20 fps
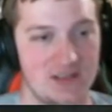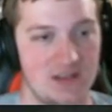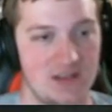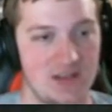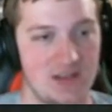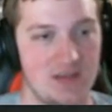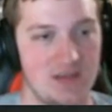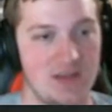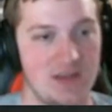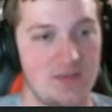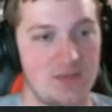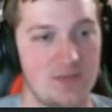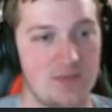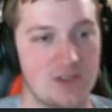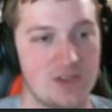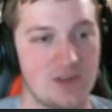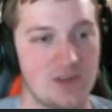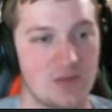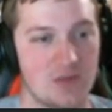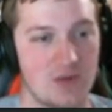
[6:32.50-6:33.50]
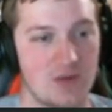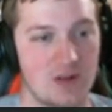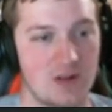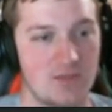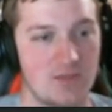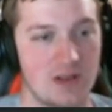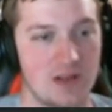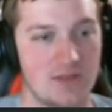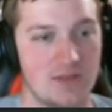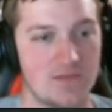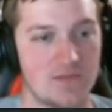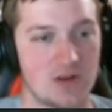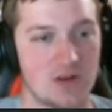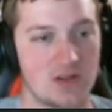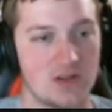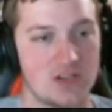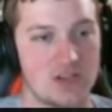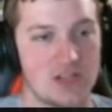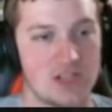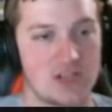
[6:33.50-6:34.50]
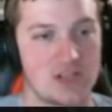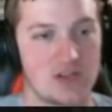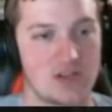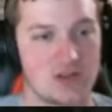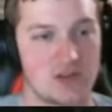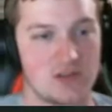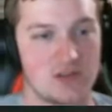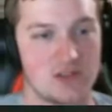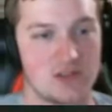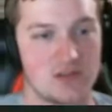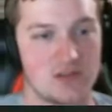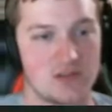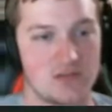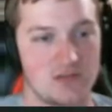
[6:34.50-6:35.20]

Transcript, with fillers: I keep pushing the wrong button for gestures.